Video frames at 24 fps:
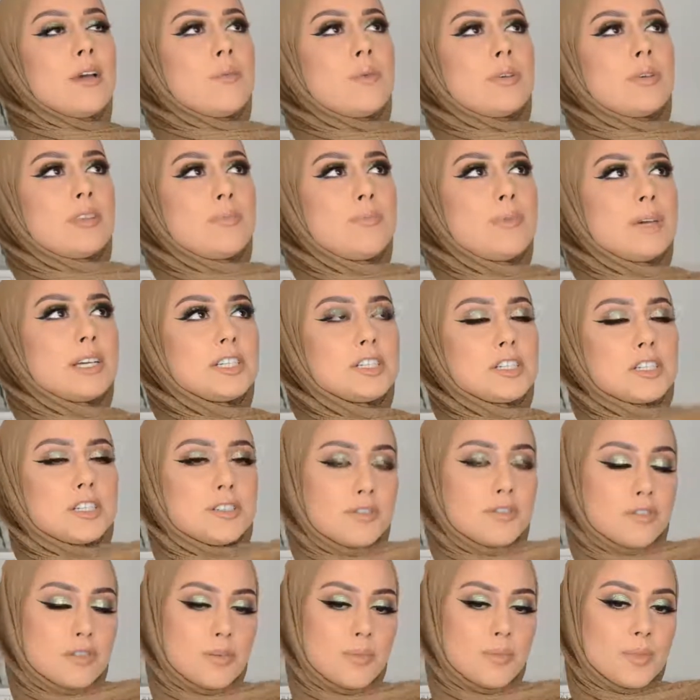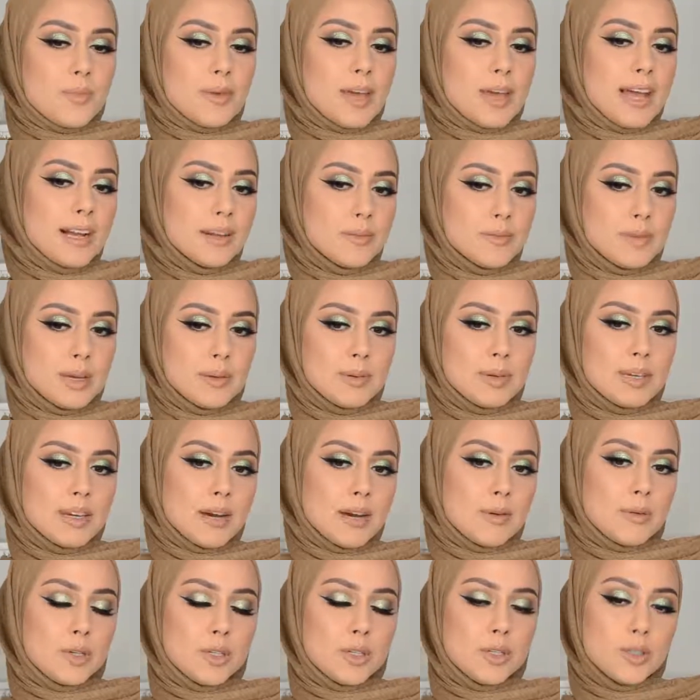with the picture from the back maybe
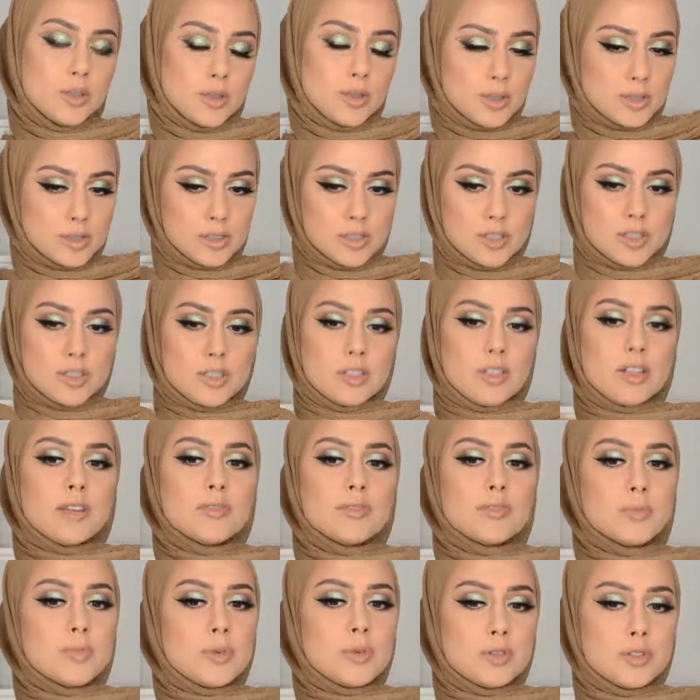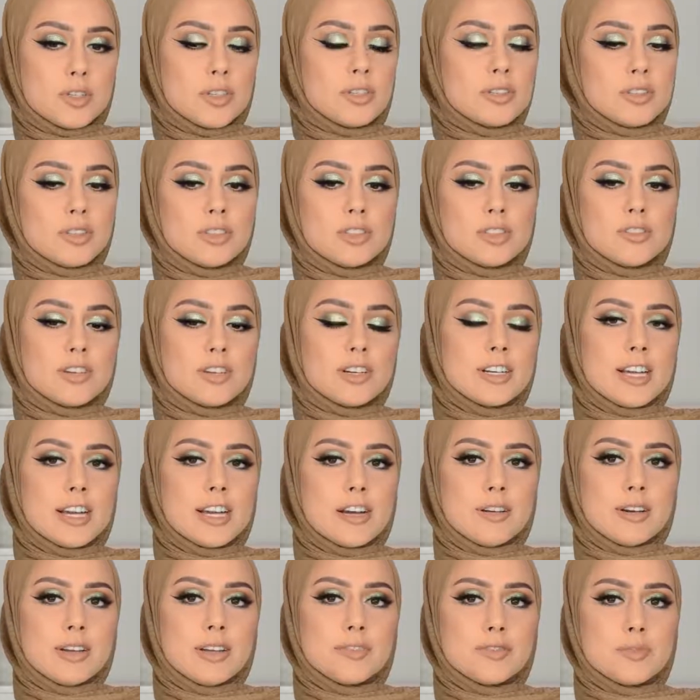I will still have to post it because right
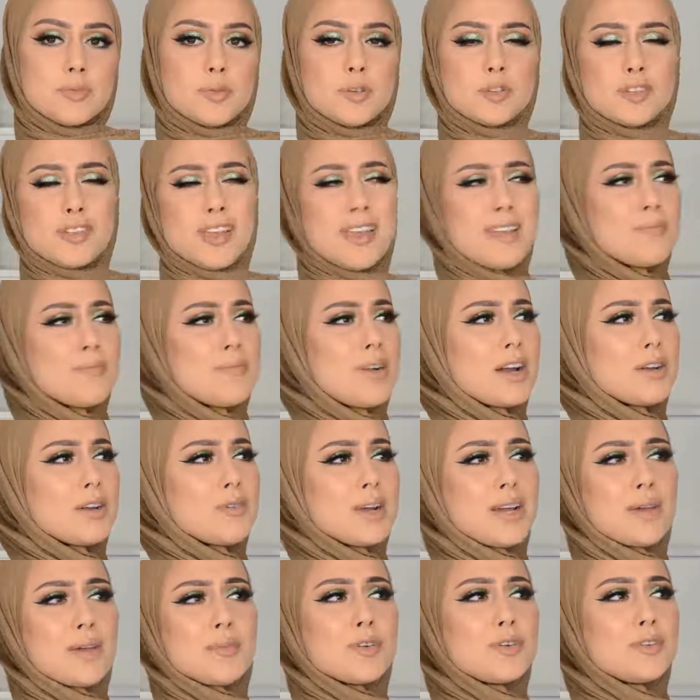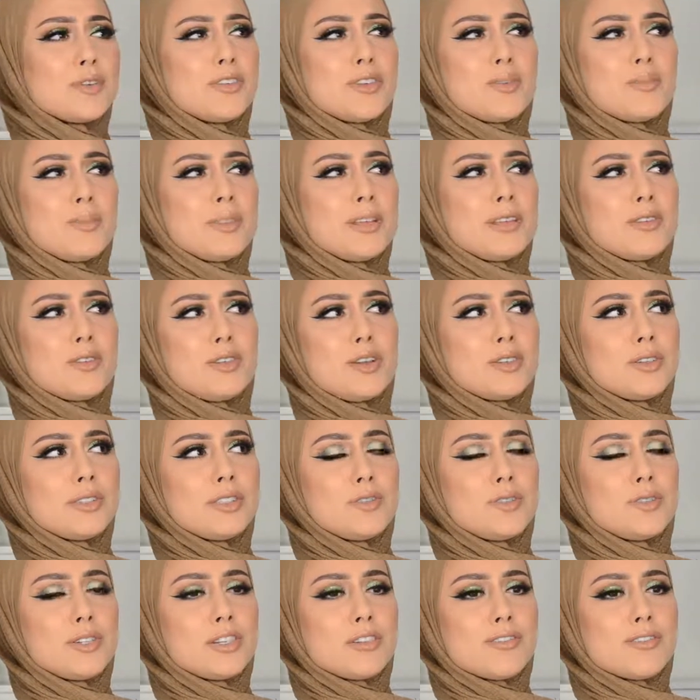now I have to post it. And by the way, I'm going to upload
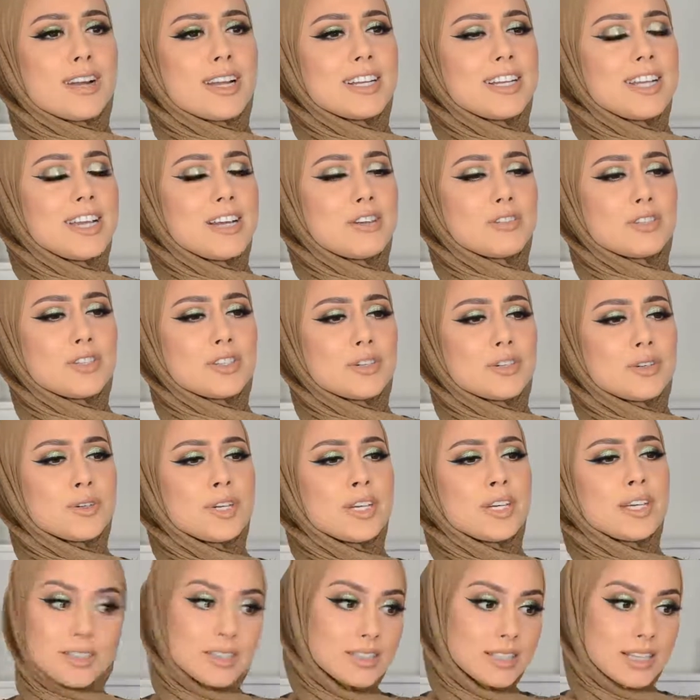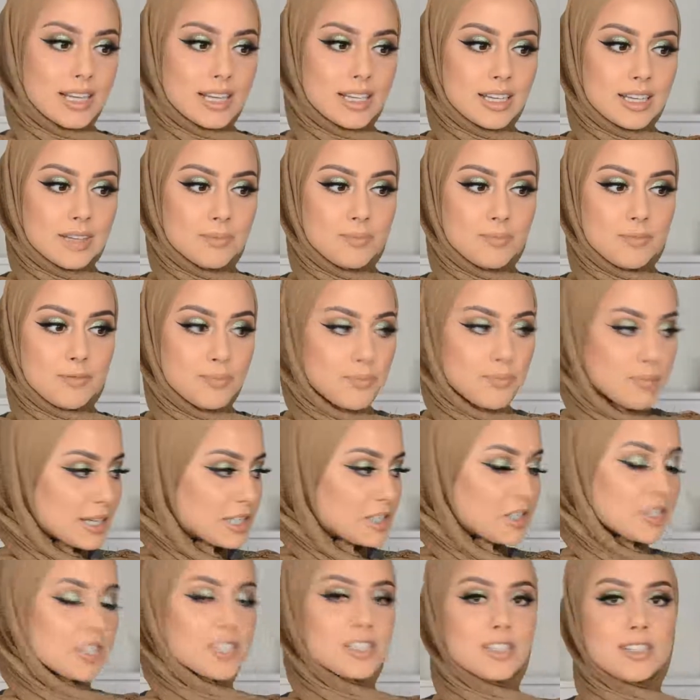this video right now. So the
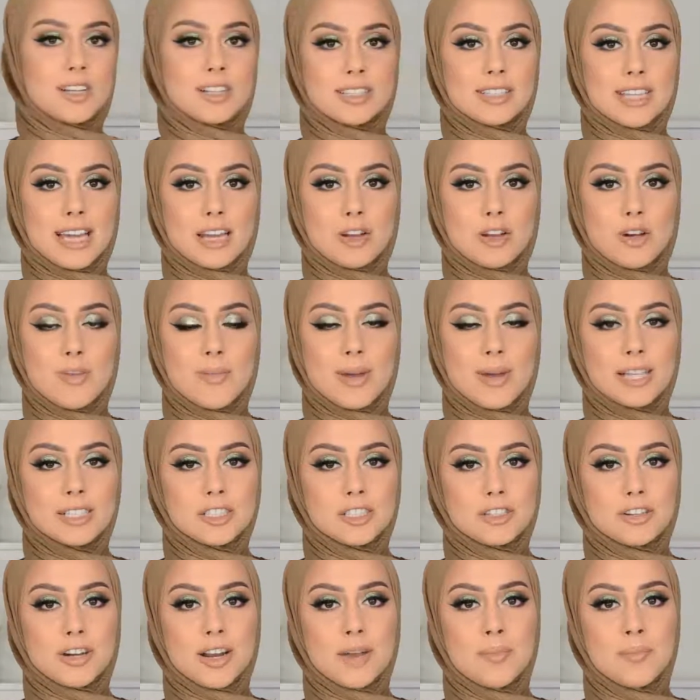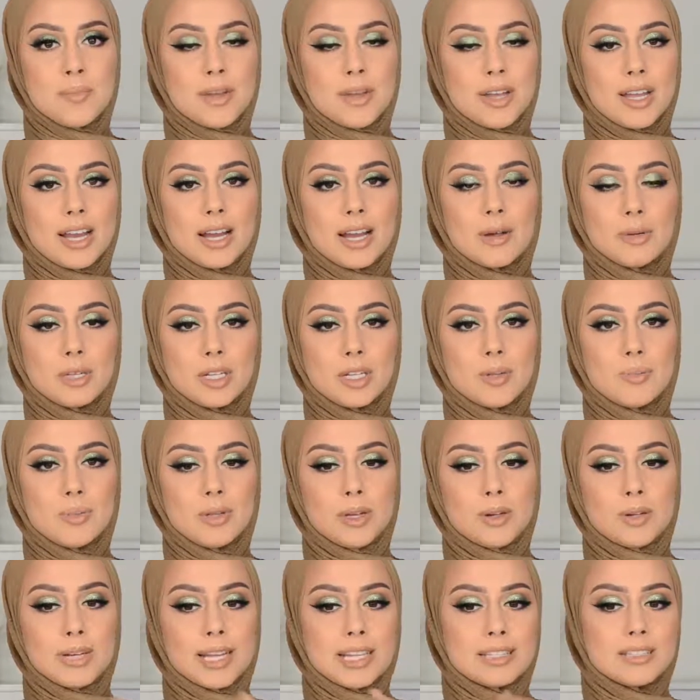picture is not yet on my Instagram, but I will
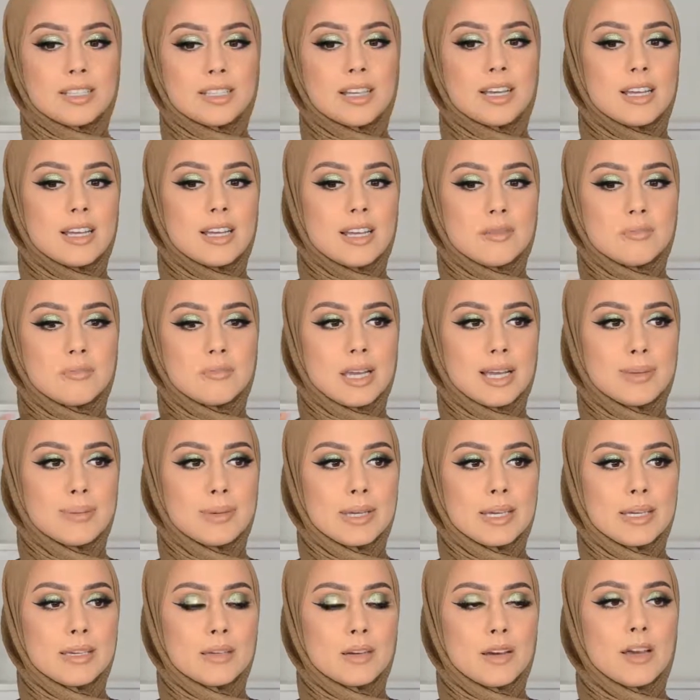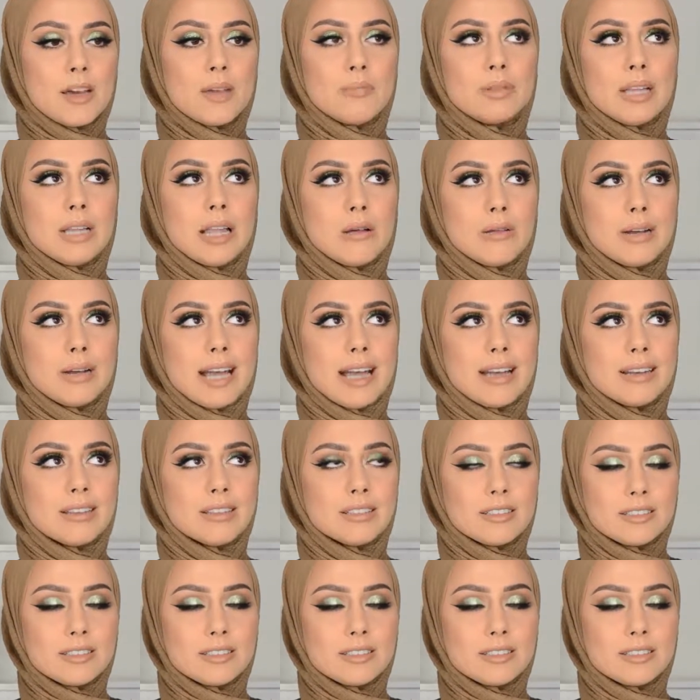upload it. Maybe upload it.